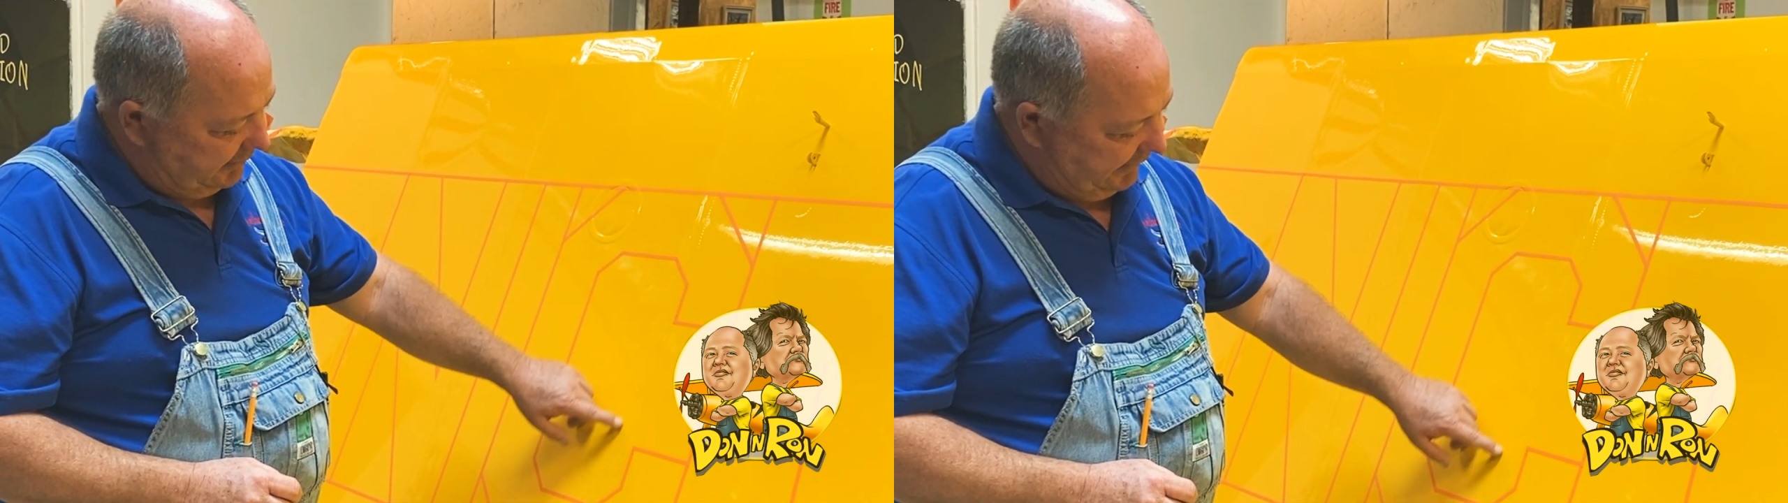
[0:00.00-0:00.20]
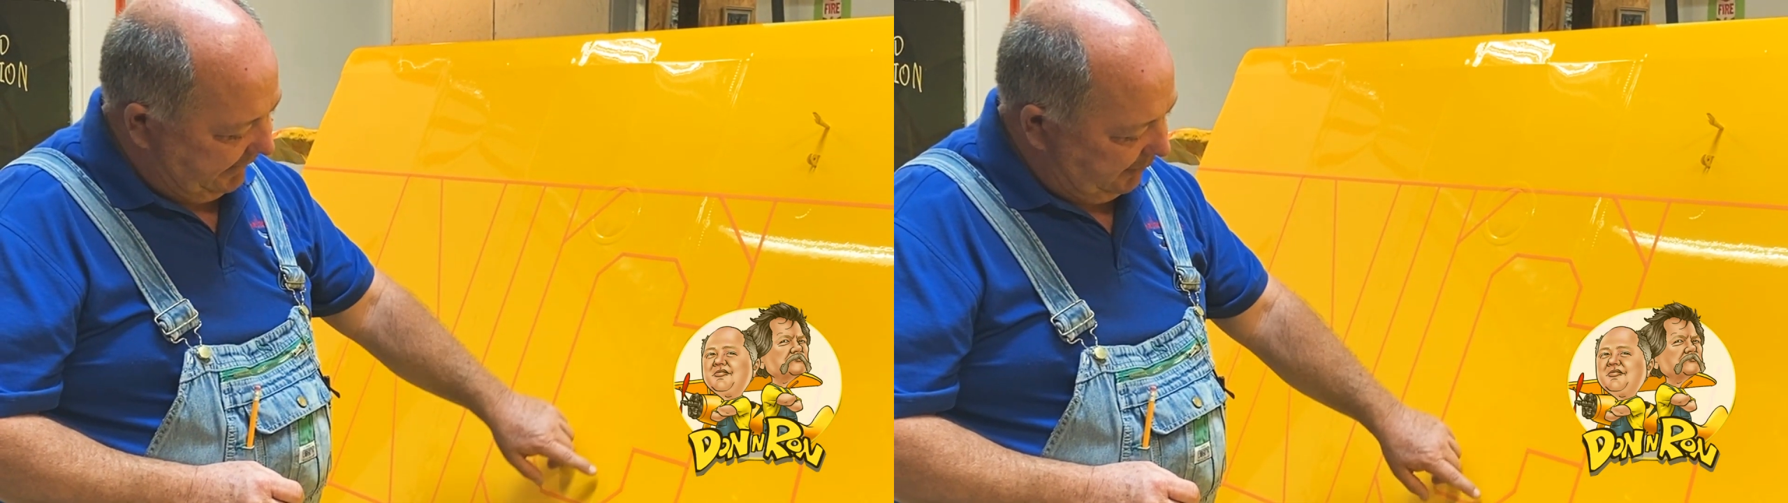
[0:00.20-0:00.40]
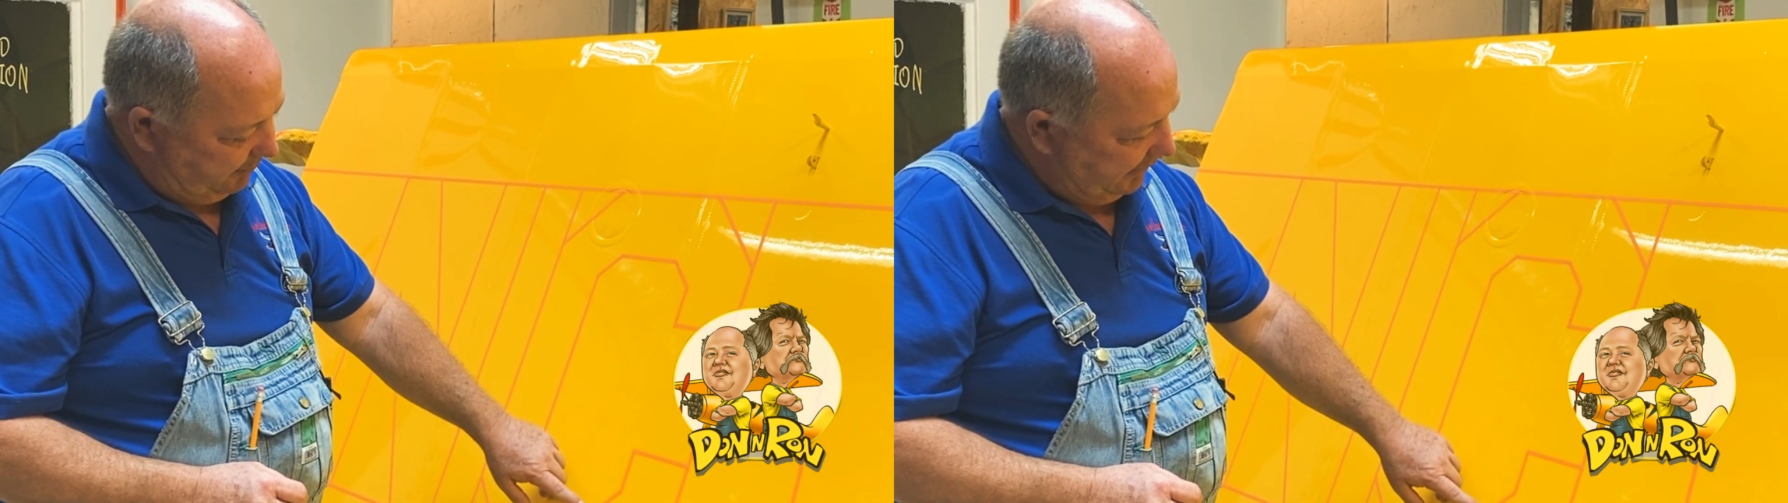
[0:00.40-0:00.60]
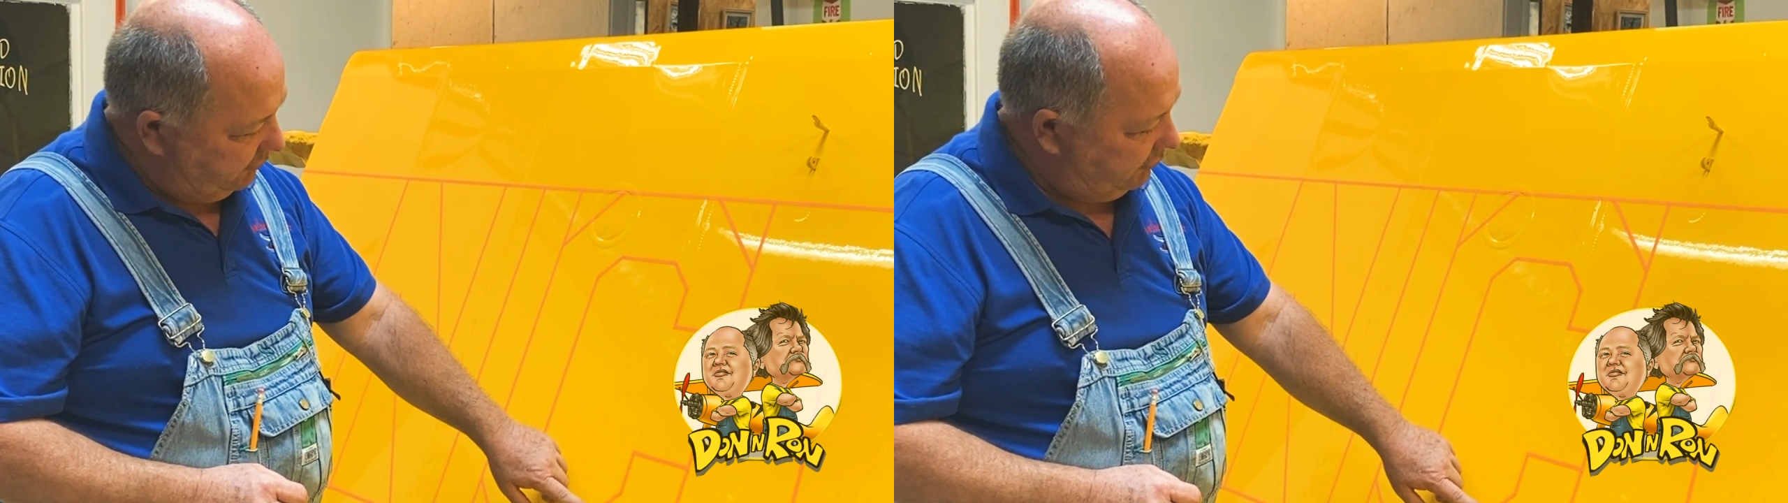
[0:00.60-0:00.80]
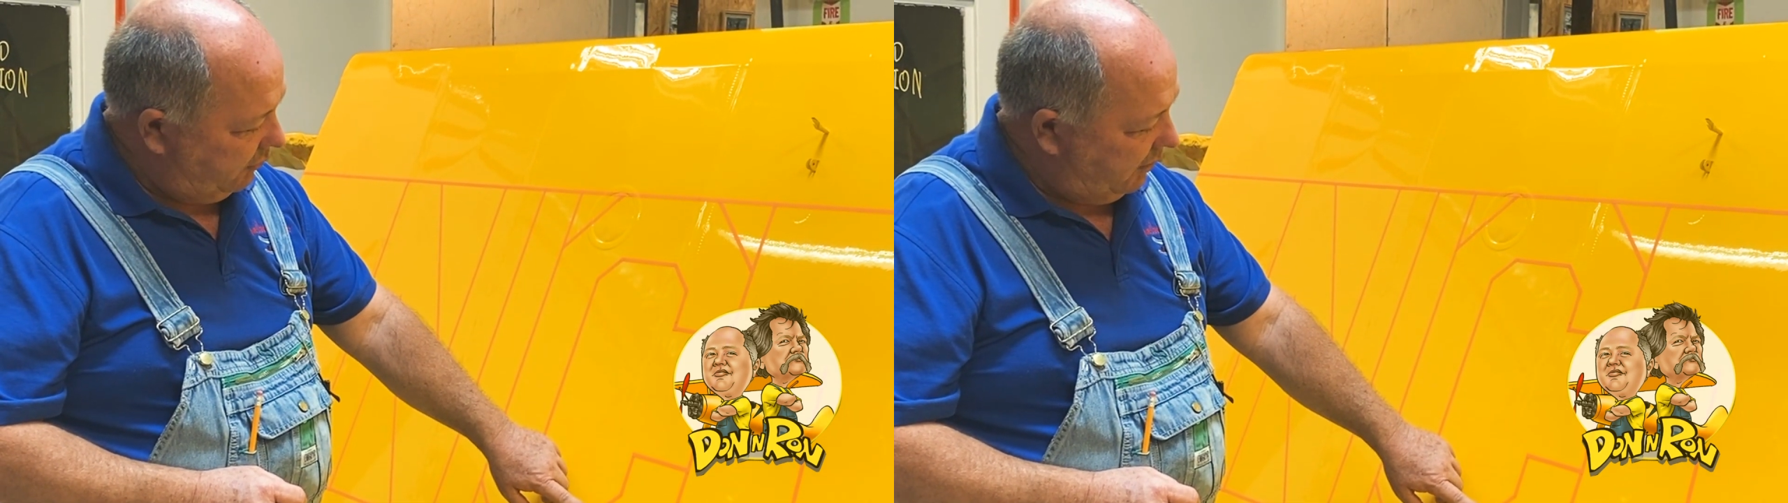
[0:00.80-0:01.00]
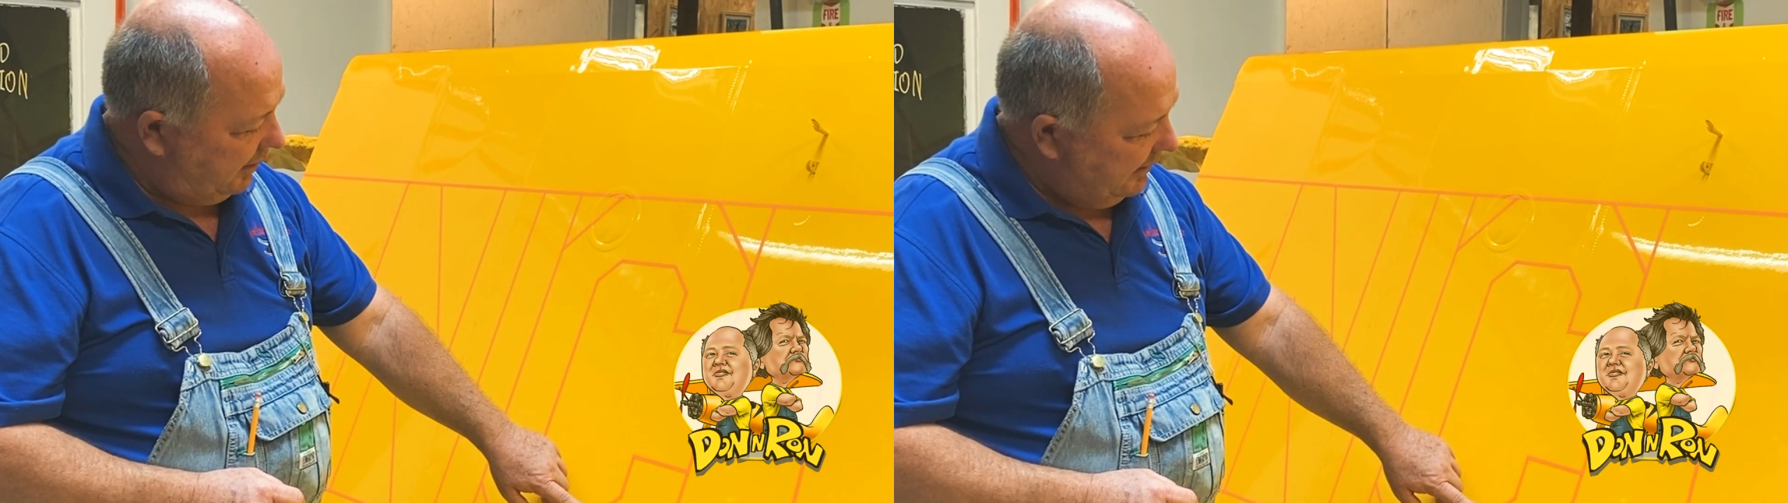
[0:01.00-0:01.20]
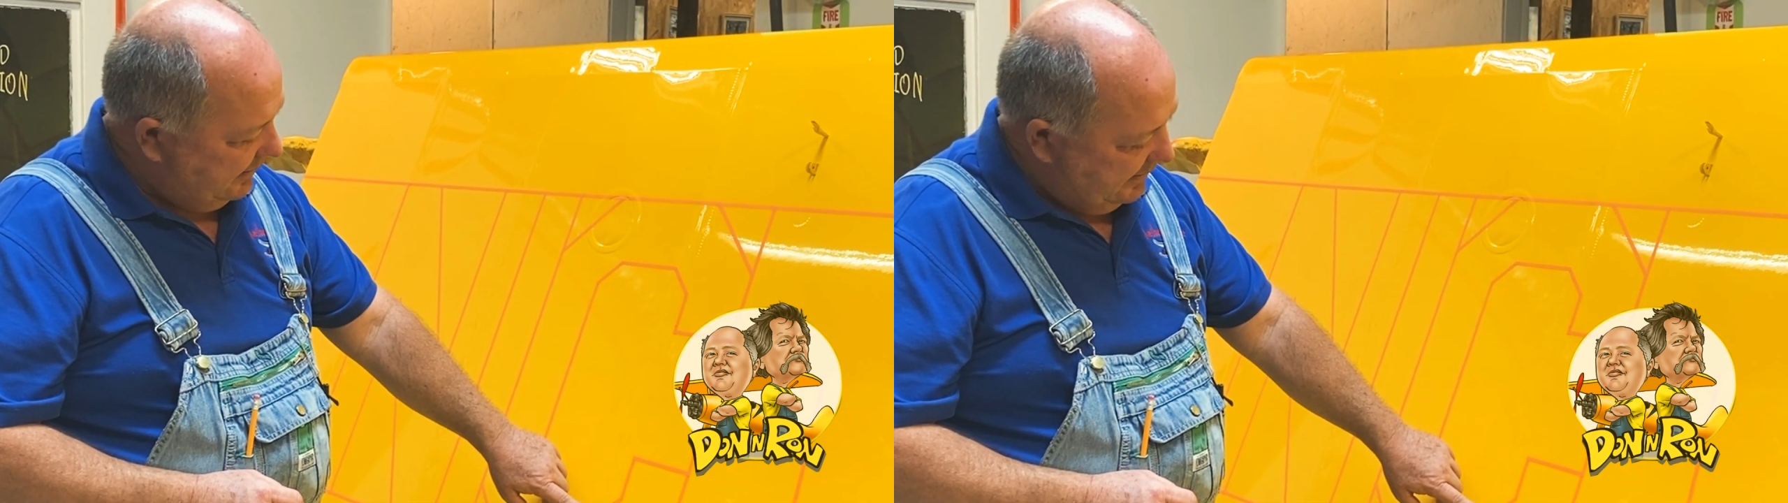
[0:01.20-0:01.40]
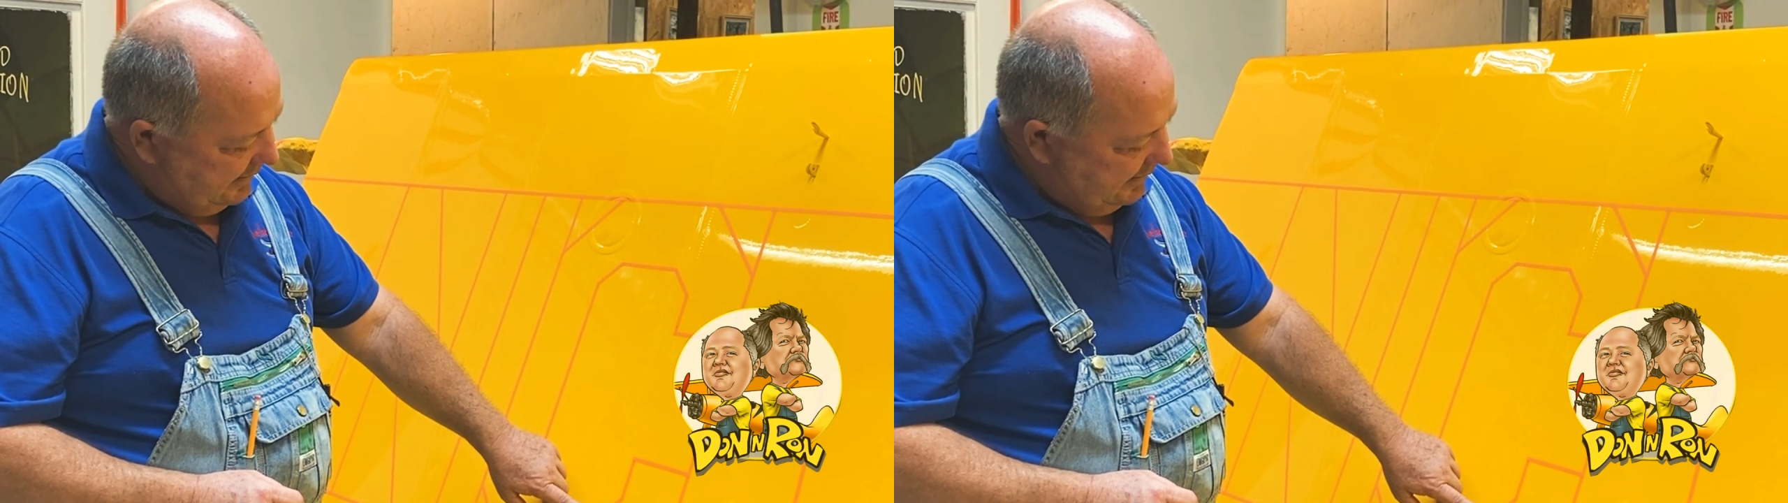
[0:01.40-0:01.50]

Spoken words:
looking at it and make sure,